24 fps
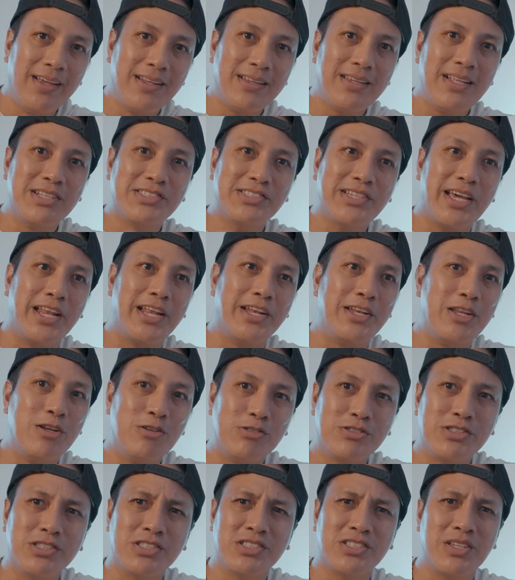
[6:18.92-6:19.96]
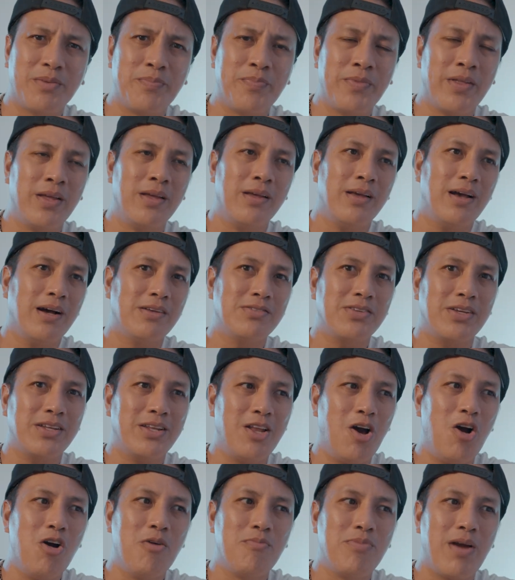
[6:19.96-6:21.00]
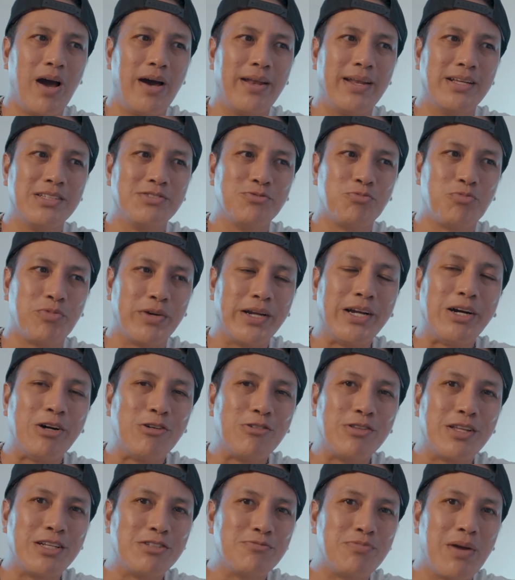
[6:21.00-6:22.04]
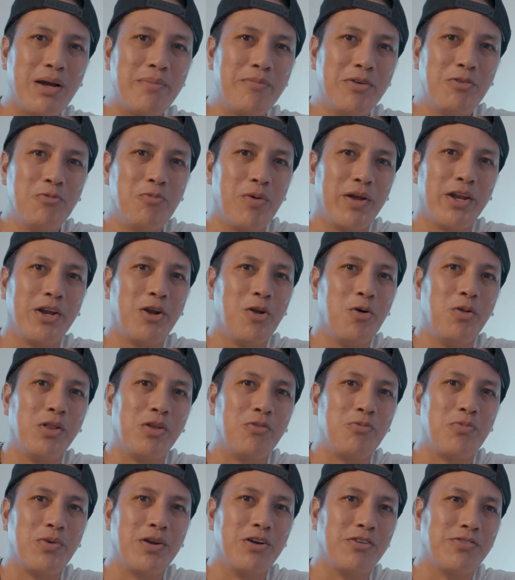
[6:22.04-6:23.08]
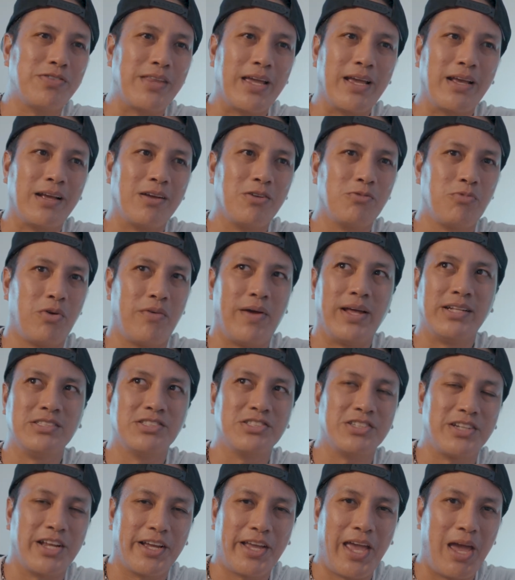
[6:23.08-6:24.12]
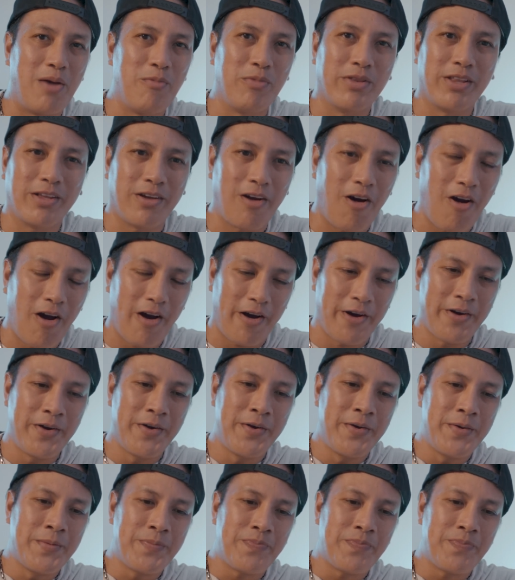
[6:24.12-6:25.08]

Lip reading: Let's get a new system. I was like, no, bro, that's real. That's probably one of the only real thing Lorenzer that came with the car.